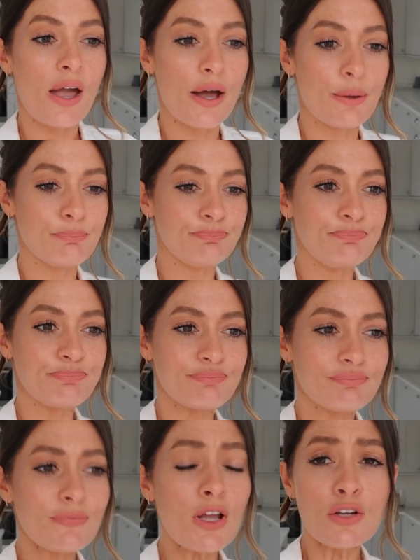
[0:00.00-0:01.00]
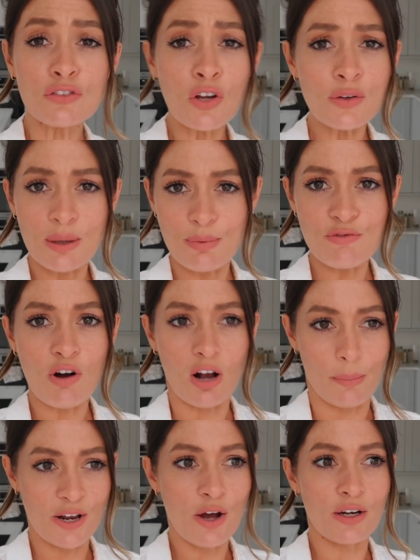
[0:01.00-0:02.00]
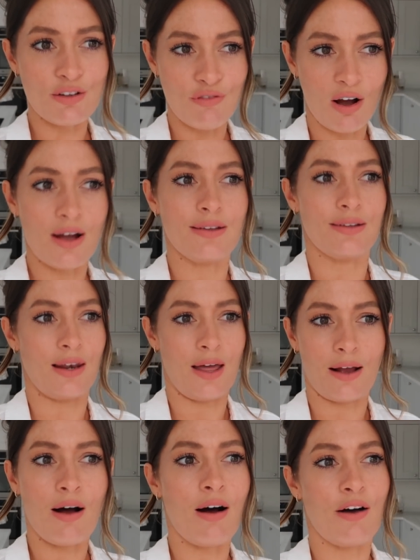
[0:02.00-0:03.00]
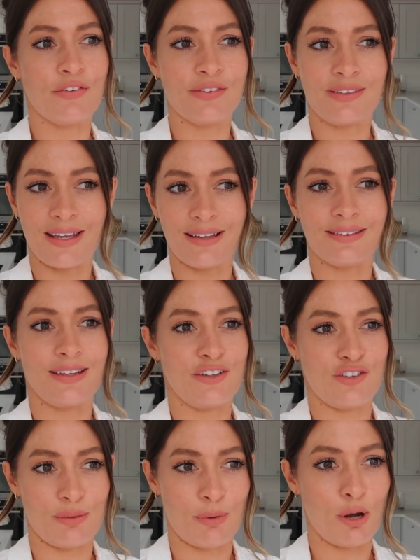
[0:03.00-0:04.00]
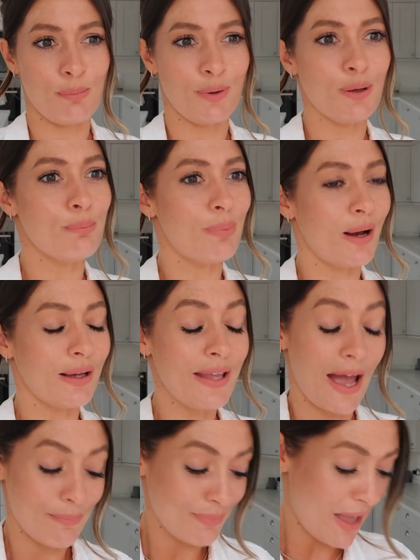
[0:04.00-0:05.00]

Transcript: Um, don't get me wrong, I'm an early riser, like half six-ish at the moment, but yeah.